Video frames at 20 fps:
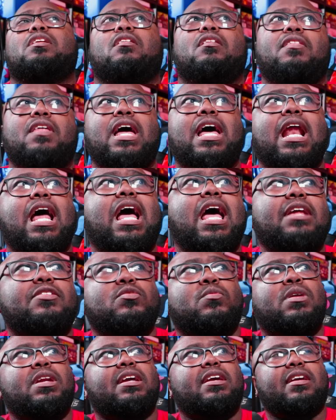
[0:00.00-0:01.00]
all that, I do
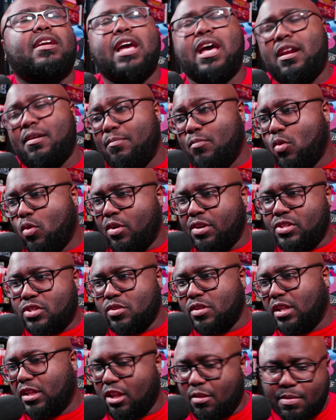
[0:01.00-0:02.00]
want to get kind of more into
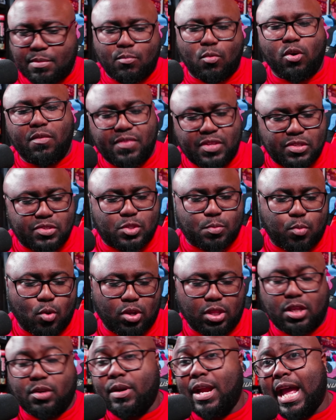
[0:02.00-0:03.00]
a little bit more of the
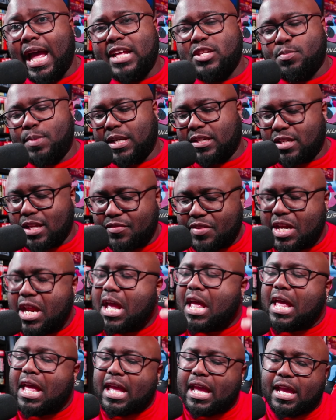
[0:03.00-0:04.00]
spoilery aspect of it.
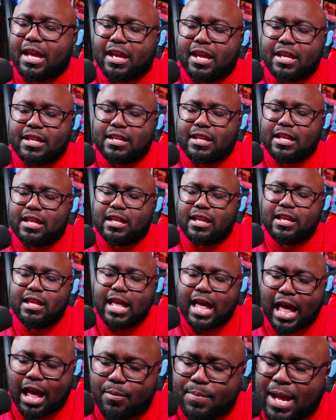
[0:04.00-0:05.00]

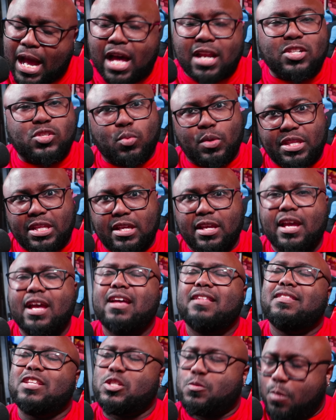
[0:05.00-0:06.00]
I'll be honest with you,
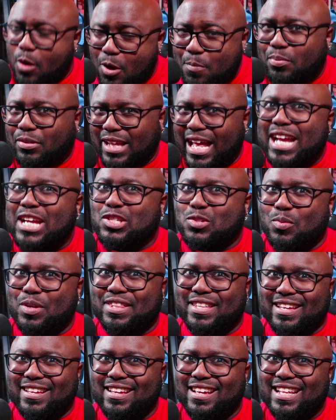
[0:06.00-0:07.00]
this book plays with
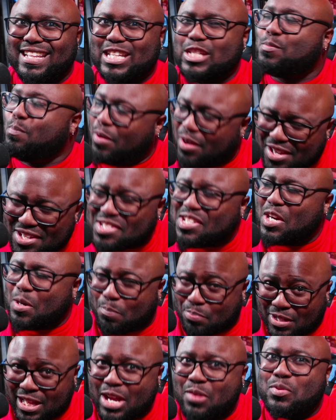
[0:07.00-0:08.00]
you. This book is going to
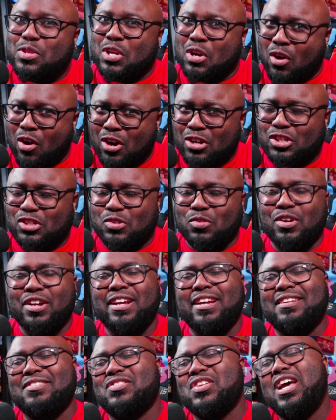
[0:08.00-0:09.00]
play with your
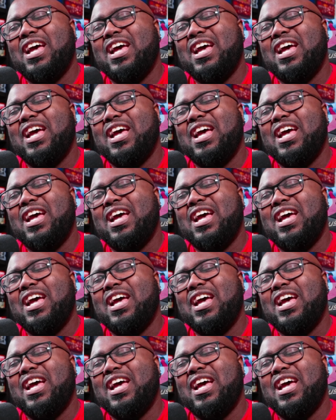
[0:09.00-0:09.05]
heartstrings